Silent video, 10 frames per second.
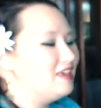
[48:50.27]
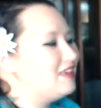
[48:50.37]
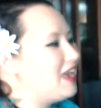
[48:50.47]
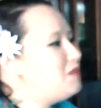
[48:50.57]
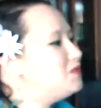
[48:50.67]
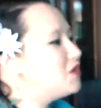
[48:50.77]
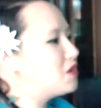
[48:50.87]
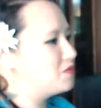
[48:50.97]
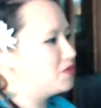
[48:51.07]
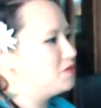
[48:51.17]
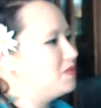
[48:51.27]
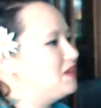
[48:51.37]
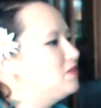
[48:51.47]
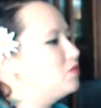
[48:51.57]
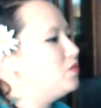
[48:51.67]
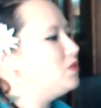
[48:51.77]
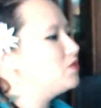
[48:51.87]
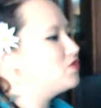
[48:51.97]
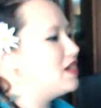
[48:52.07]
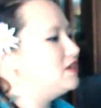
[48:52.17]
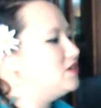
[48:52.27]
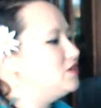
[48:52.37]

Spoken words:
came to our room because we were trying to